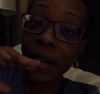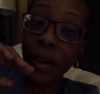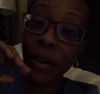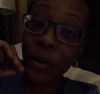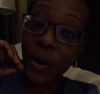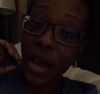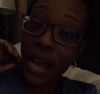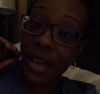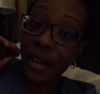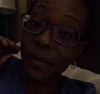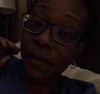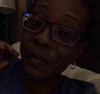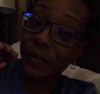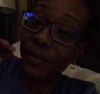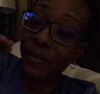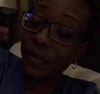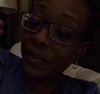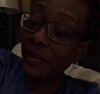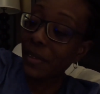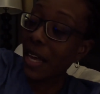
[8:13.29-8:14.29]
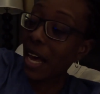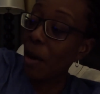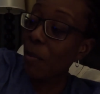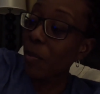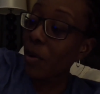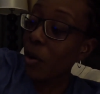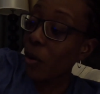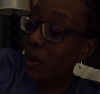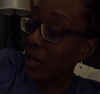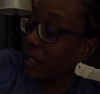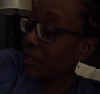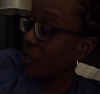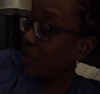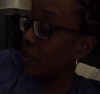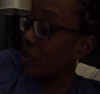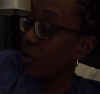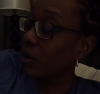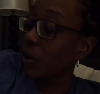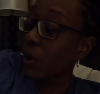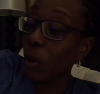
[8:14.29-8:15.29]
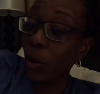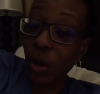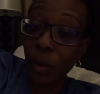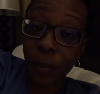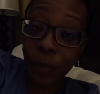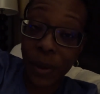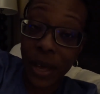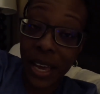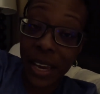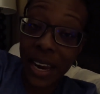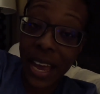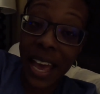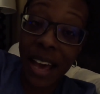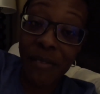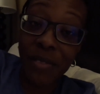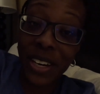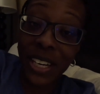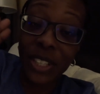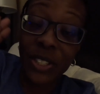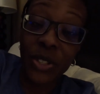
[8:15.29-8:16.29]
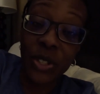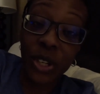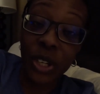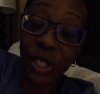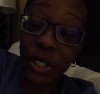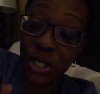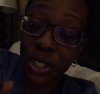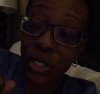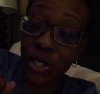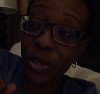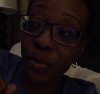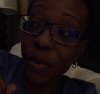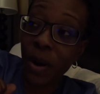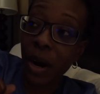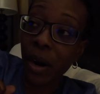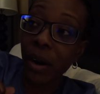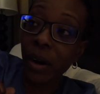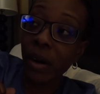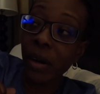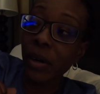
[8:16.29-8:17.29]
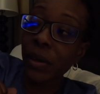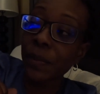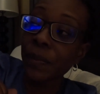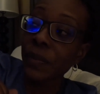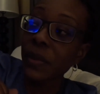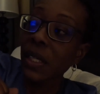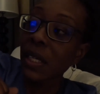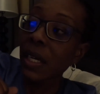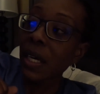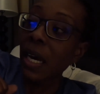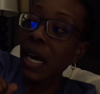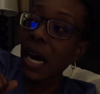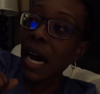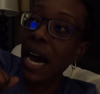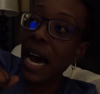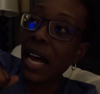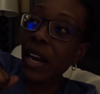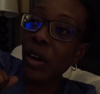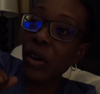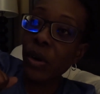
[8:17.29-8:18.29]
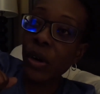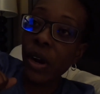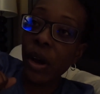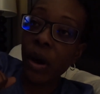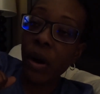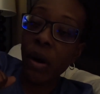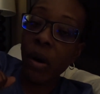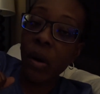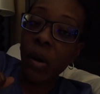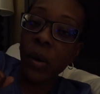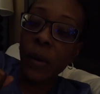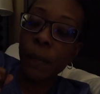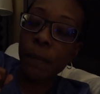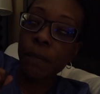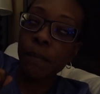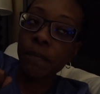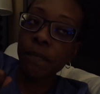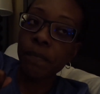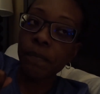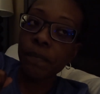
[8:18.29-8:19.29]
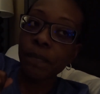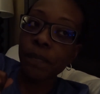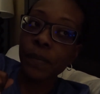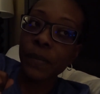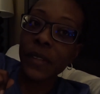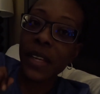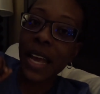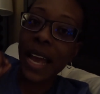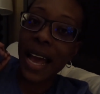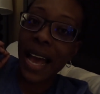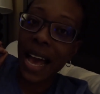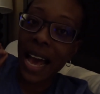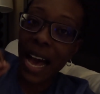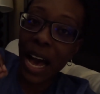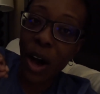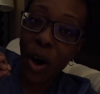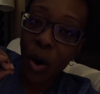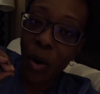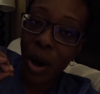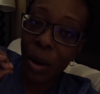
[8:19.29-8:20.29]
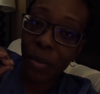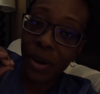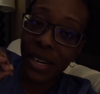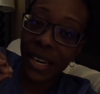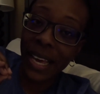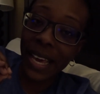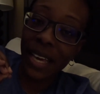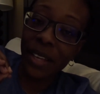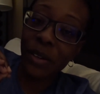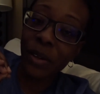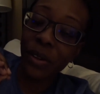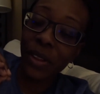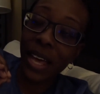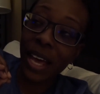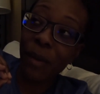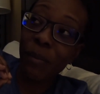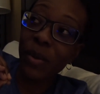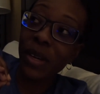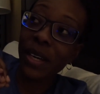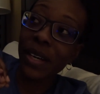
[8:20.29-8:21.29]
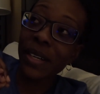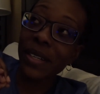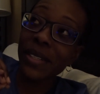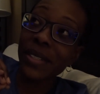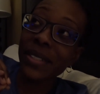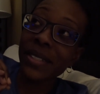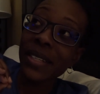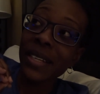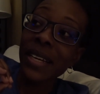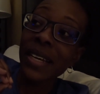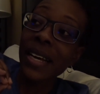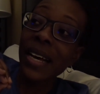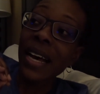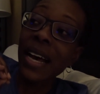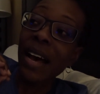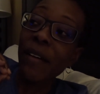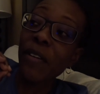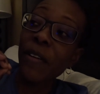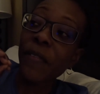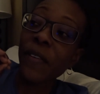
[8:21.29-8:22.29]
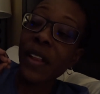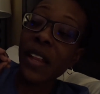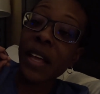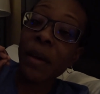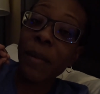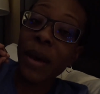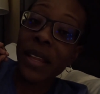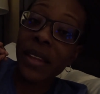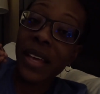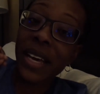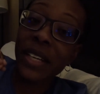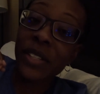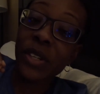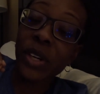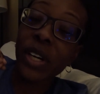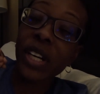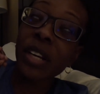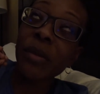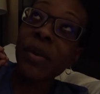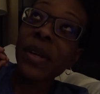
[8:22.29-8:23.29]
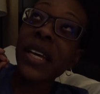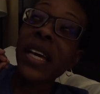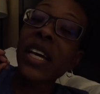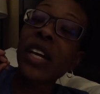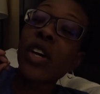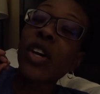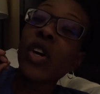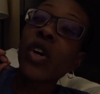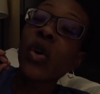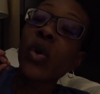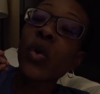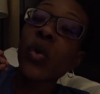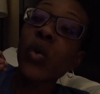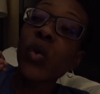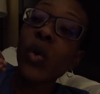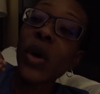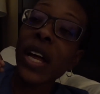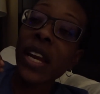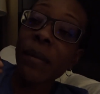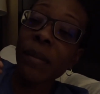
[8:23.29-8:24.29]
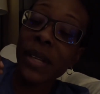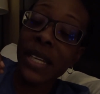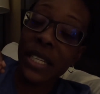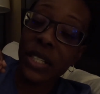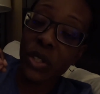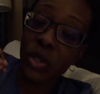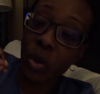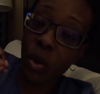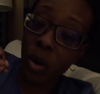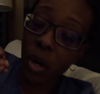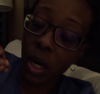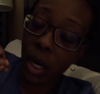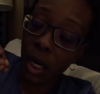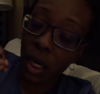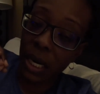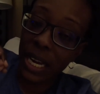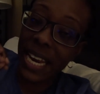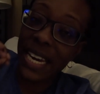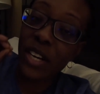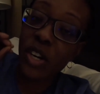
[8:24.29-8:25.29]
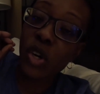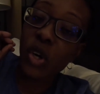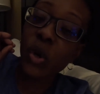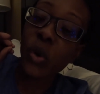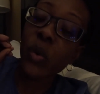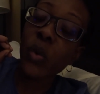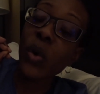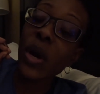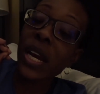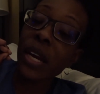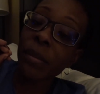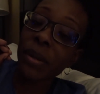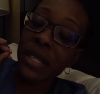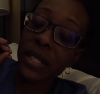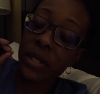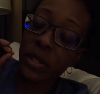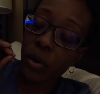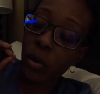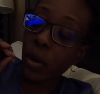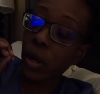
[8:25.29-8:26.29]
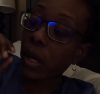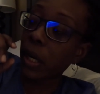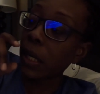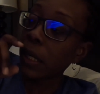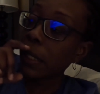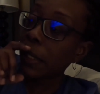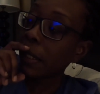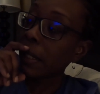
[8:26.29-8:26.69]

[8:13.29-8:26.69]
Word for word: Okay, I'm going to go to bed. I have an excursion tomorrow. I don't know how I'm going to handle that because I'm feeling my legs are going to be incredibly sore, incredibly sore.